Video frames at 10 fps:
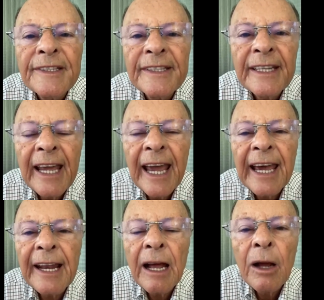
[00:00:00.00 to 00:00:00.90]
in
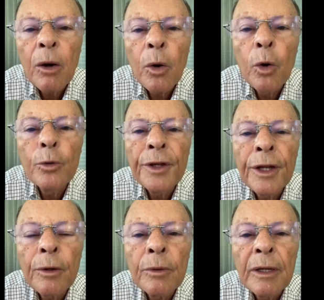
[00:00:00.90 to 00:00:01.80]
regards to
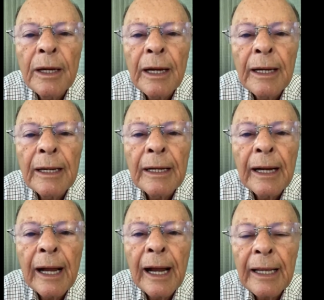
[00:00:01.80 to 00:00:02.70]
if
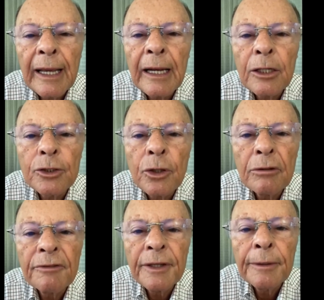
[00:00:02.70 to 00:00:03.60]
that person
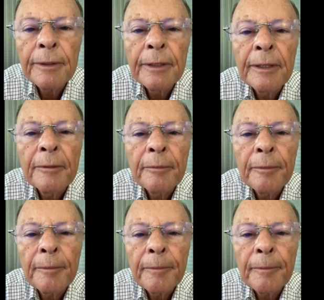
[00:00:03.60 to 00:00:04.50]
was
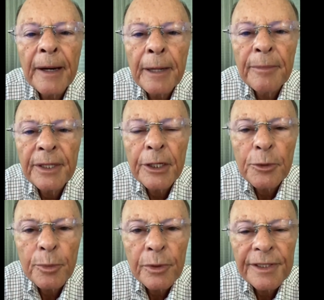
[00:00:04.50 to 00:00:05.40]
or
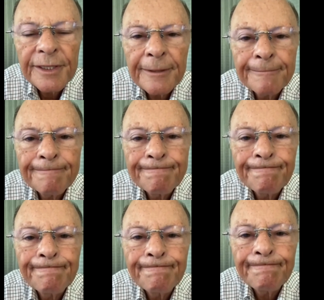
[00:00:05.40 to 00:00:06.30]
not
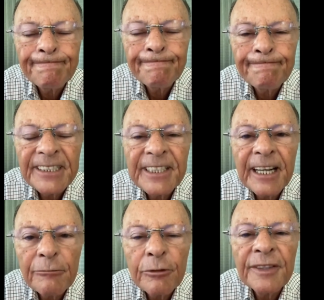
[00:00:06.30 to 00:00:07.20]
to be my
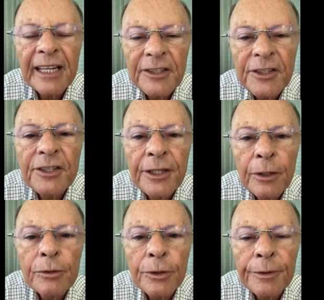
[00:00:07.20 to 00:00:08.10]
wife.
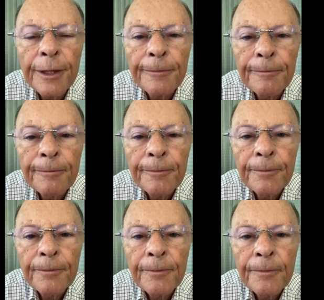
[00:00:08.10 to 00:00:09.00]
I
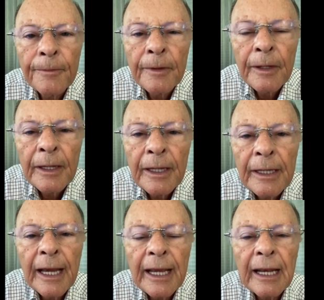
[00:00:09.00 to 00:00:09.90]
still had that question. Is
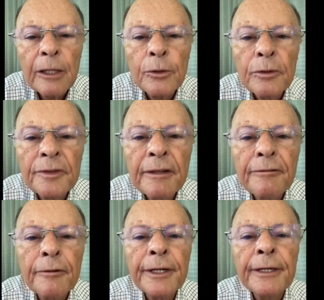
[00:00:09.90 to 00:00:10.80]
she really of
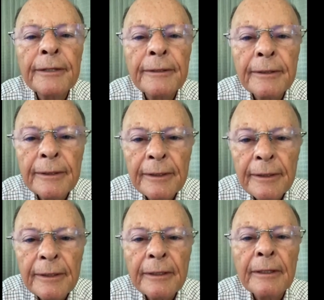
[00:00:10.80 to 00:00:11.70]
God? Is she
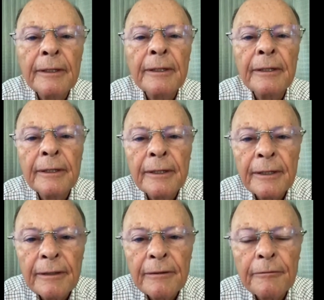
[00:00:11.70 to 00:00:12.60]
really the one
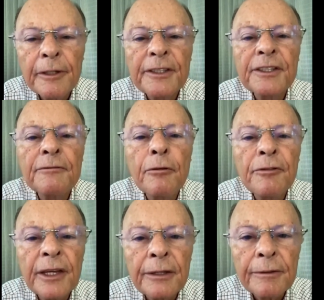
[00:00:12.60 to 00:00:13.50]
God wants for me?
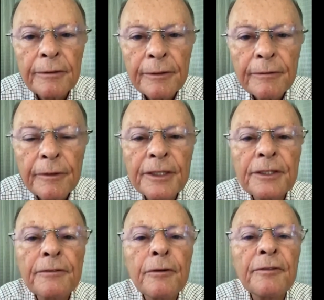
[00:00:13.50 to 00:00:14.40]
And I
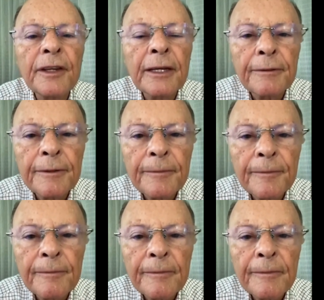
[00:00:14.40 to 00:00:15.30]
was growing, that
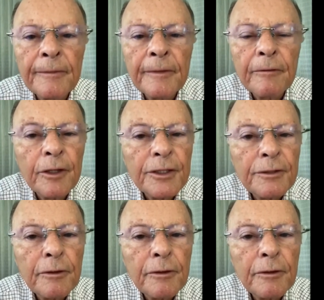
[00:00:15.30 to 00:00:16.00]
doubt was growing.